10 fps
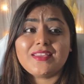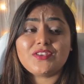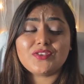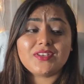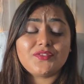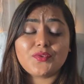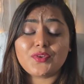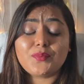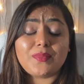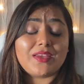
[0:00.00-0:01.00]
They just want
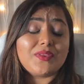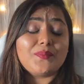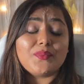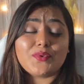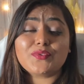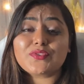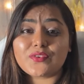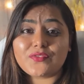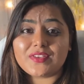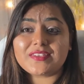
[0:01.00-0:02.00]
to make the most
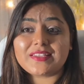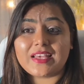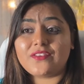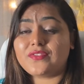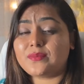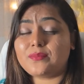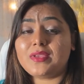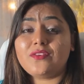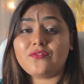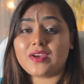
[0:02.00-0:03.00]
of this life and
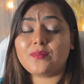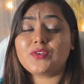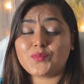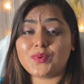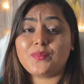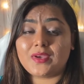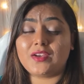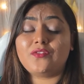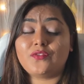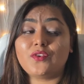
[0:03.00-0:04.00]
be very much
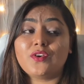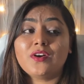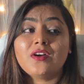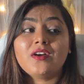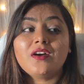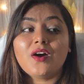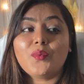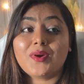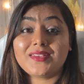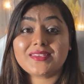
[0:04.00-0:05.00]
prepared for
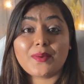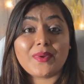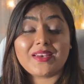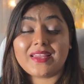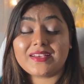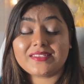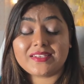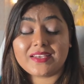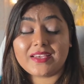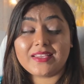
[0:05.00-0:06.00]
what is coming next
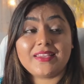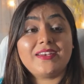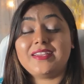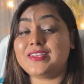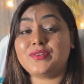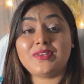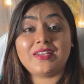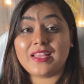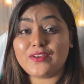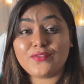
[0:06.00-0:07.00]
in their day-to-day
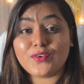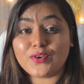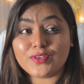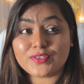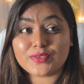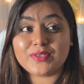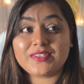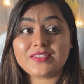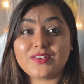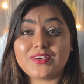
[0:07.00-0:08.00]
life also.
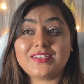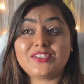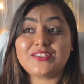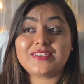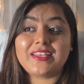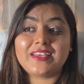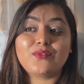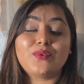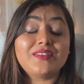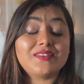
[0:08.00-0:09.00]
It's not just like
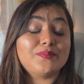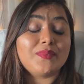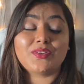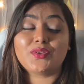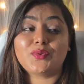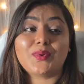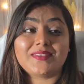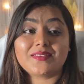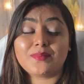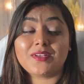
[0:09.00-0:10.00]
once a month or
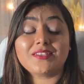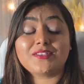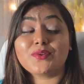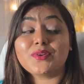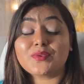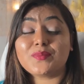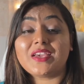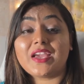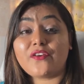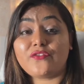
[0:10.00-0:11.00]
twice a month. It's going to
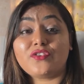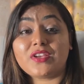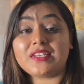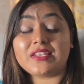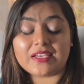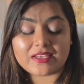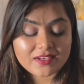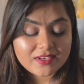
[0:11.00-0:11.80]
be every day.